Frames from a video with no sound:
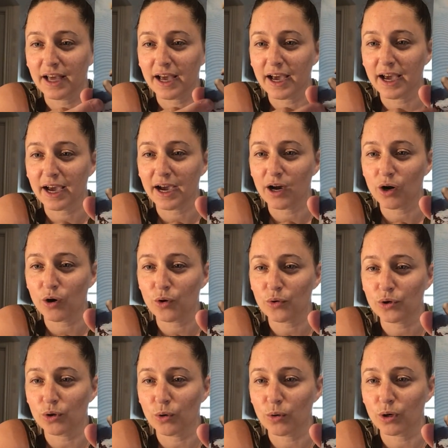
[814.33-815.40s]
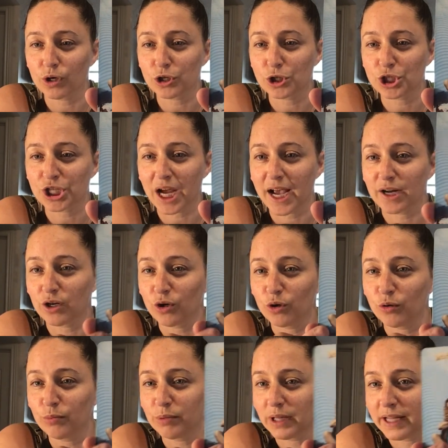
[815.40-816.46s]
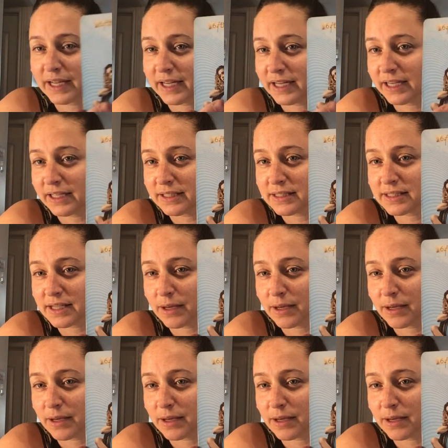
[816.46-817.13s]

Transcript: how your shadow plays